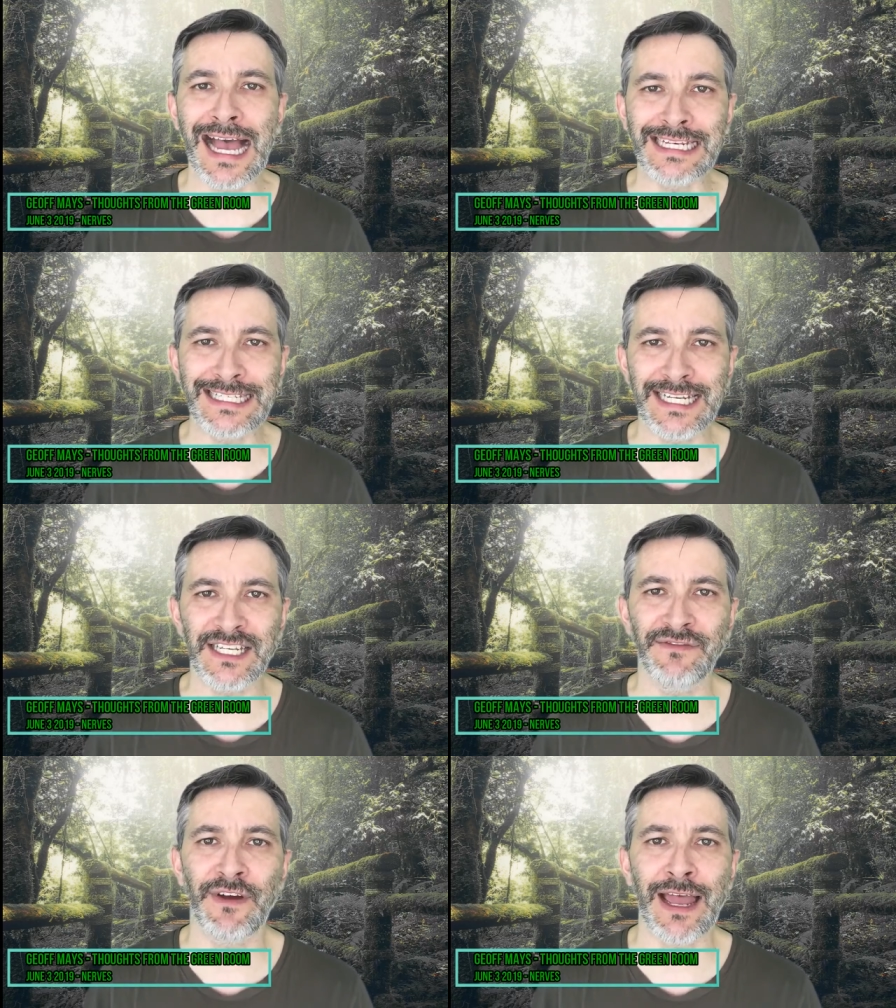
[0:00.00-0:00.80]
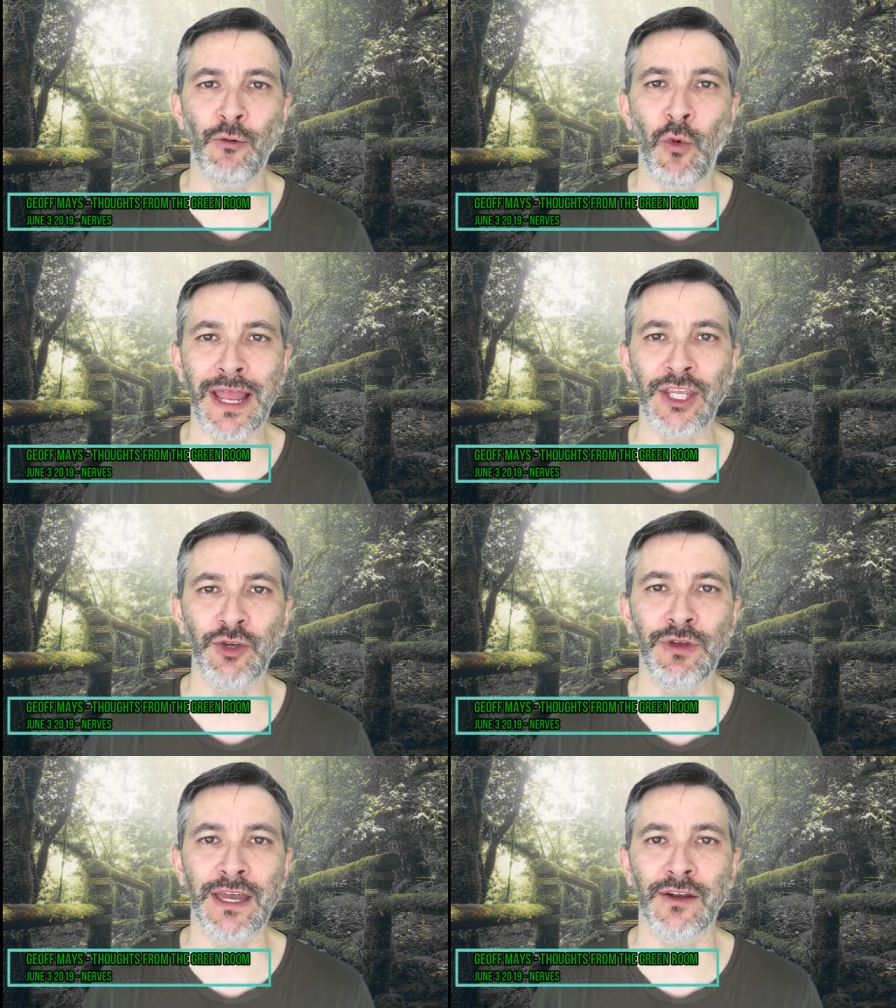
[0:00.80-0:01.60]
Identify when
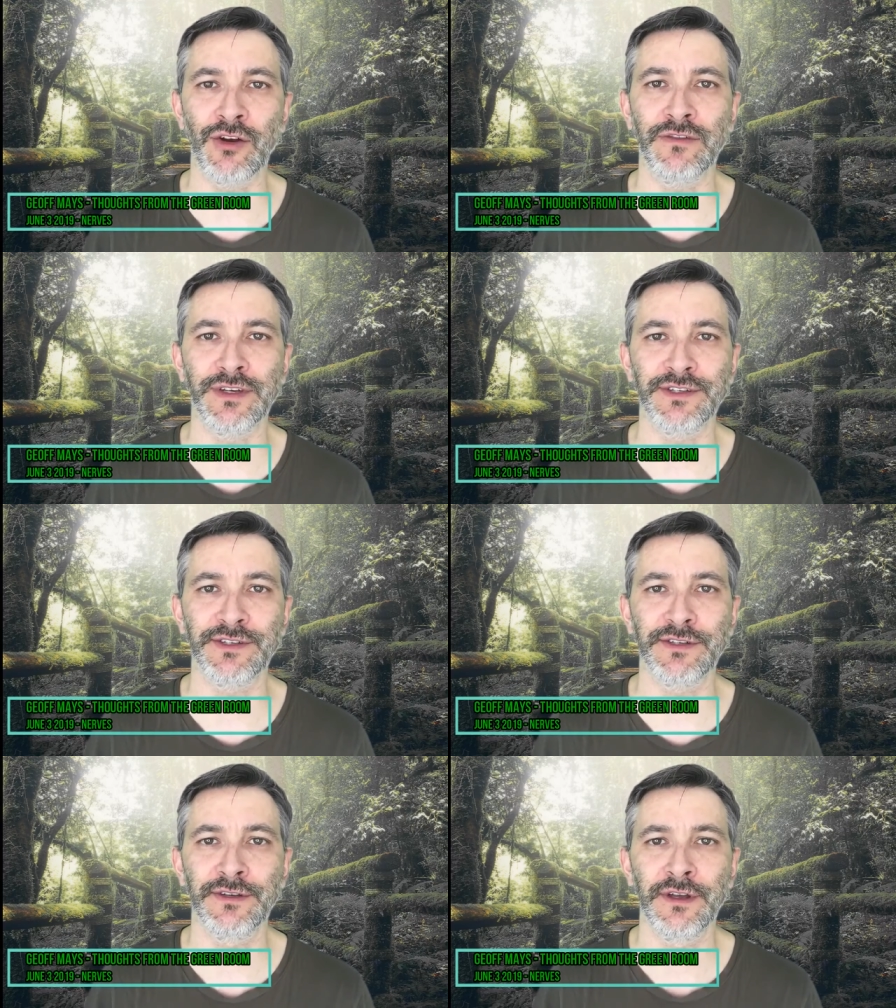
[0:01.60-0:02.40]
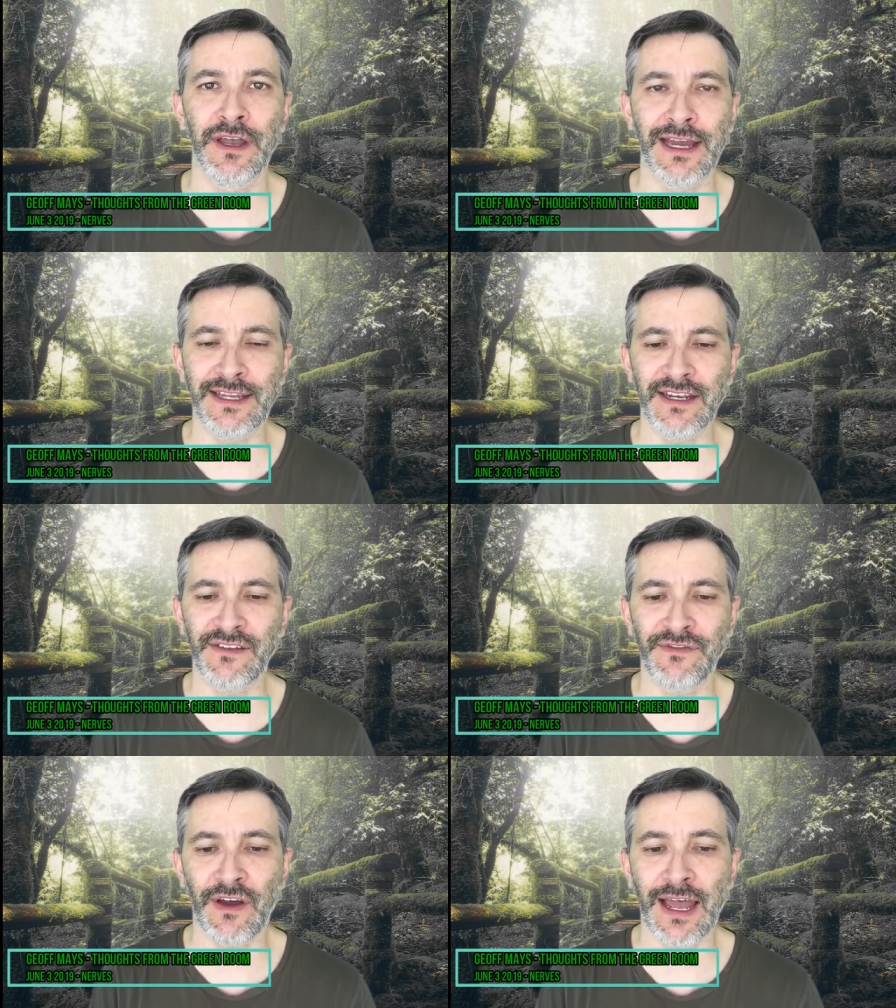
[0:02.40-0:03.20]
you get nervous.
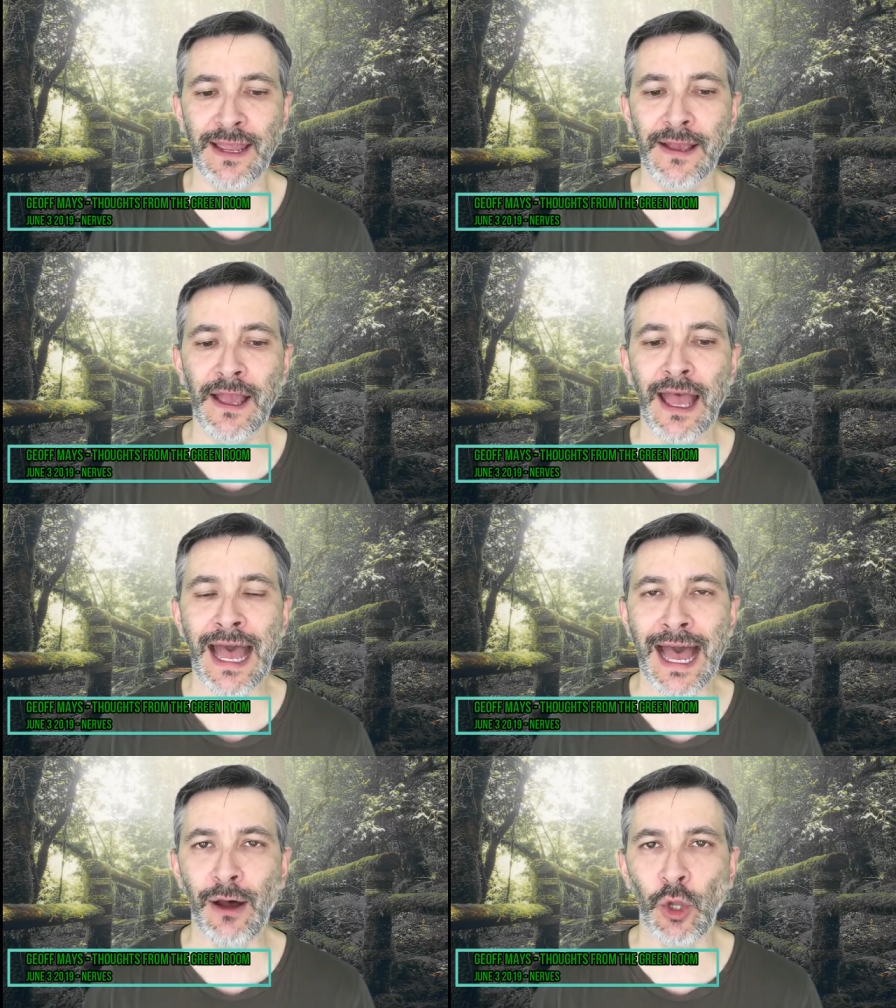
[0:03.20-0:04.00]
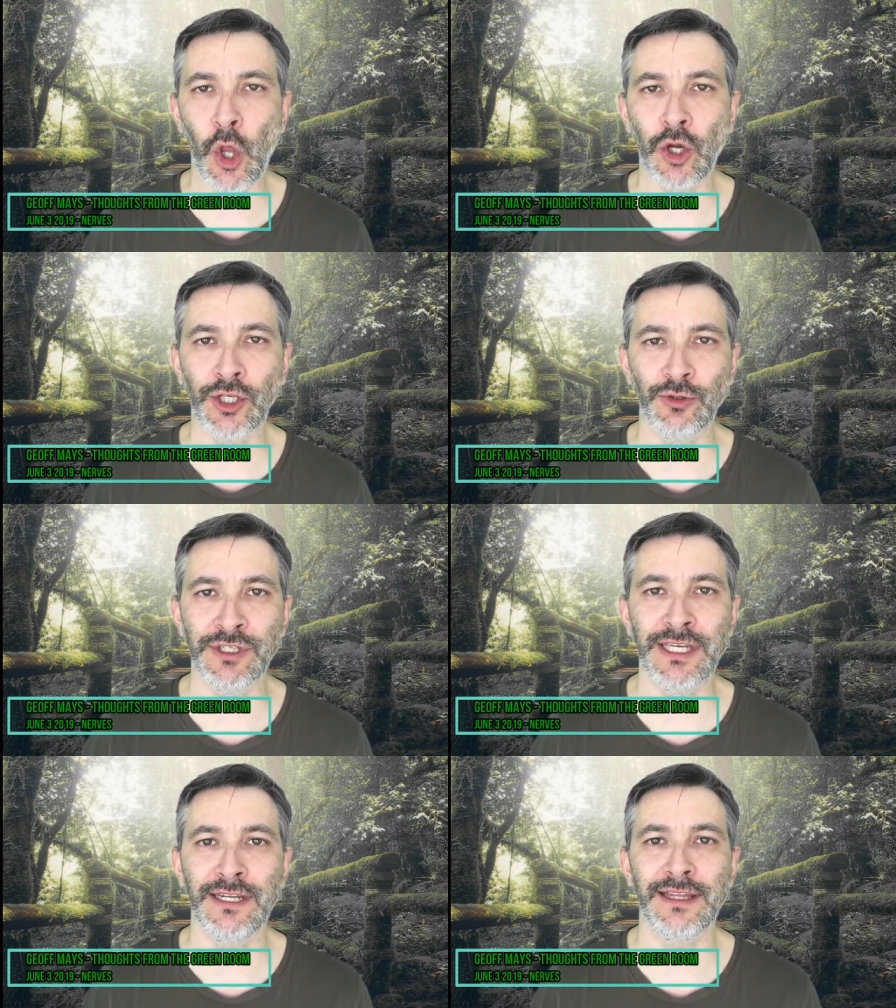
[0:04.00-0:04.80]
Identify how long you
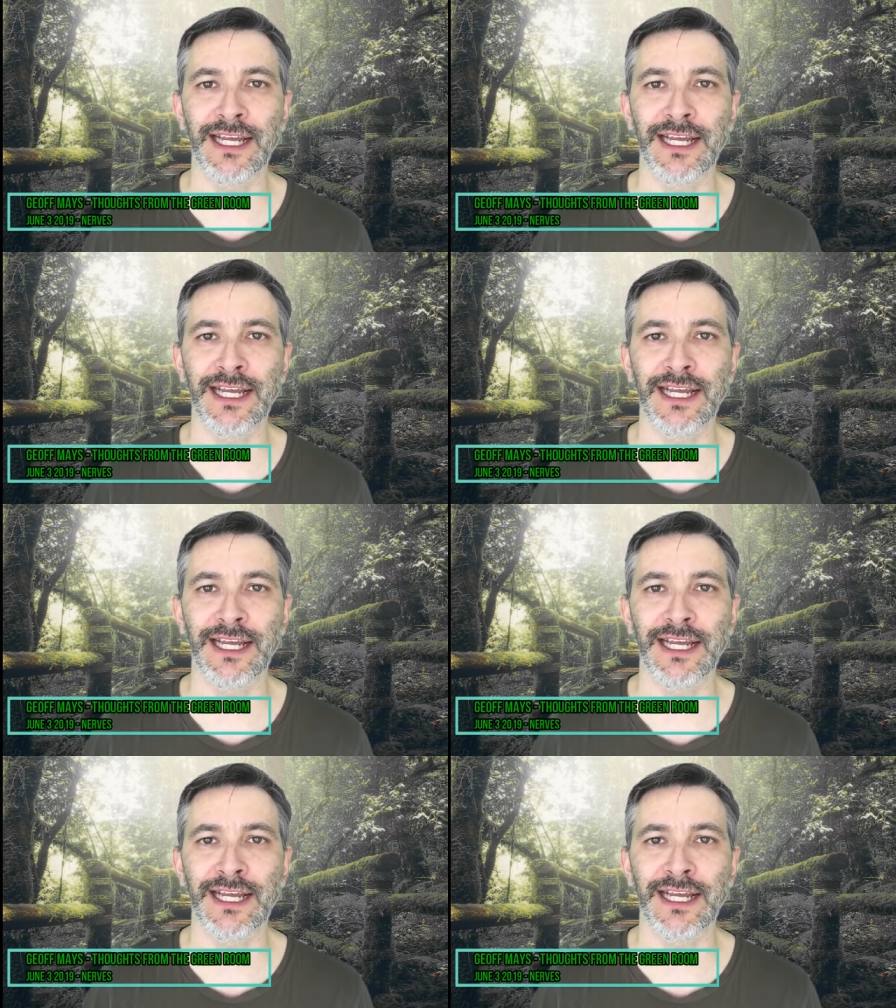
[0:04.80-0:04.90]
sit in